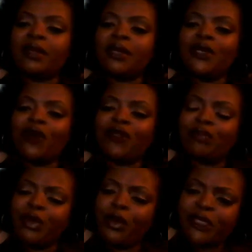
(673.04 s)

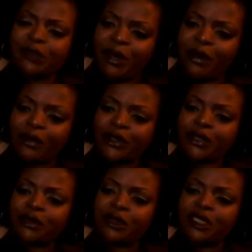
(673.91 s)
the pure
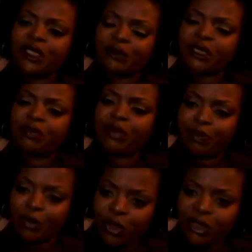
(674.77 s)
spiritual,
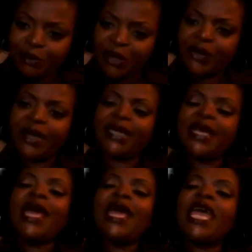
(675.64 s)
the pure spirit
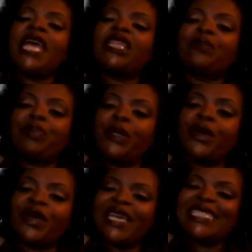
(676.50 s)
and the
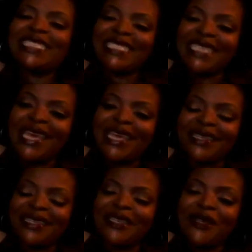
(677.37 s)
pure
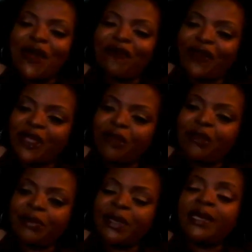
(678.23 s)
intent for
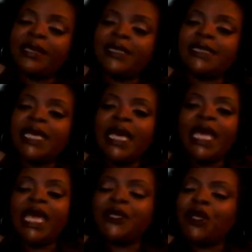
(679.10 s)
human beings.
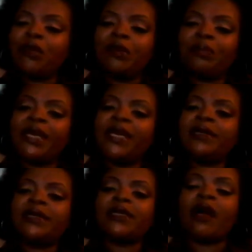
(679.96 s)
And human
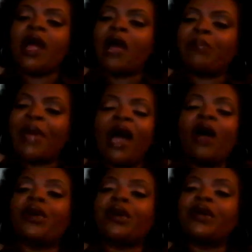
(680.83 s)
beings, our
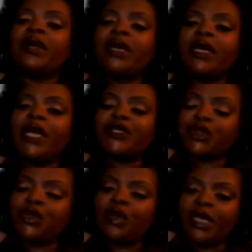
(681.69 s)
power is
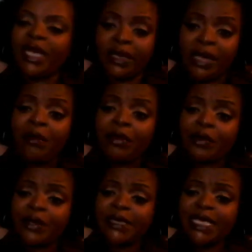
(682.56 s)
truly in
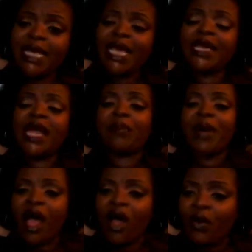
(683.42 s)
numbers, and our
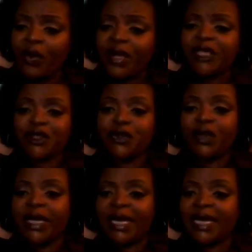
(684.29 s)
power is
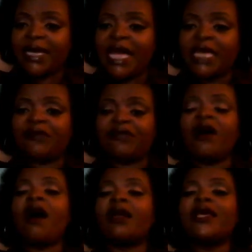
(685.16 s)
truly in connective
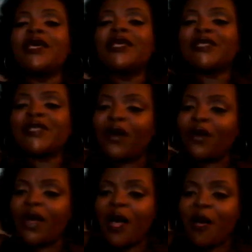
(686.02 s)
thought. So